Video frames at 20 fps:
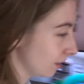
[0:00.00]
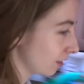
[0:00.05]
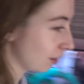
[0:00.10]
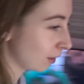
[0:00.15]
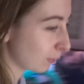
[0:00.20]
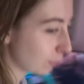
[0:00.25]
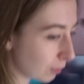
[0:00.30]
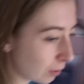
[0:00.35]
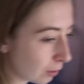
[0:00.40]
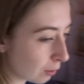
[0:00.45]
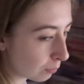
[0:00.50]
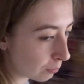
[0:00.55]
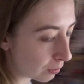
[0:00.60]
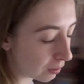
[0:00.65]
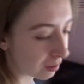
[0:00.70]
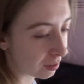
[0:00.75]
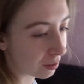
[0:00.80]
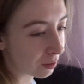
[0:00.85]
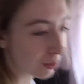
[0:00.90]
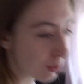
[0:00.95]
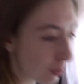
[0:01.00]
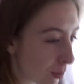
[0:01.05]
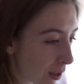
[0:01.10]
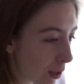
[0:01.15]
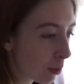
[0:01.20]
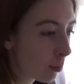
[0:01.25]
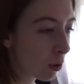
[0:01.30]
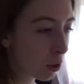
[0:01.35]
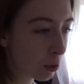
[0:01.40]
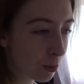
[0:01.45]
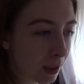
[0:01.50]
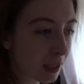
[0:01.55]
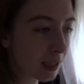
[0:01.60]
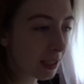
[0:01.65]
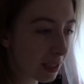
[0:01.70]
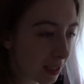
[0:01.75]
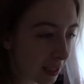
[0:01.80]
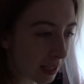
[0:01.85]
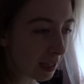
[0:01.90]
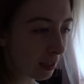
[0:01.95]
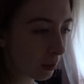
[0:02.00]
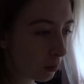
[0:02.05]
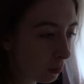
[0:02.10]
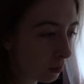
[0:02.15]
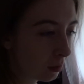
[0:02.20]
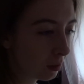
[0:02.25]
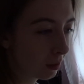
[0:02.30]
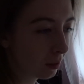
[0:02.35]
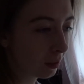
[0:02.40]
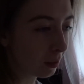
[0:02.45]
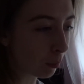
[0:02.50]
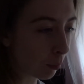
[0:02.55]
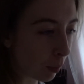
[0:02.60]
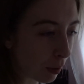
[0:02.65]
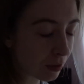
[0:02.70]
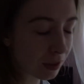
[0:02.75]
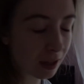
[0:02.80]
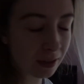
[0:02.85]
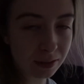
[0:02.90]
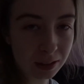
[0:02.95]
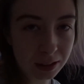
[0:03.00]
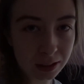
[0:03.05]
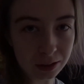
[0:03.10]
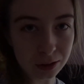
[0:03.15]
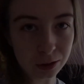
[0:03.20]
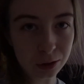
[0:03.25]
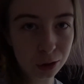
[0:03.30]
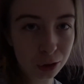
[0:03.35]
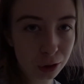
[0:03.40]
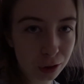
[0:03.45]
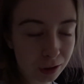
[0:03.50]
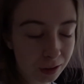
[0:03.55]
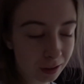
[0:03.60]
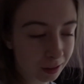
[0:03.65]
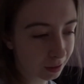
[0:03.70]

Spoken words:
I'm gonna go. Do I go brush my teeth now? I'm about to have lunch.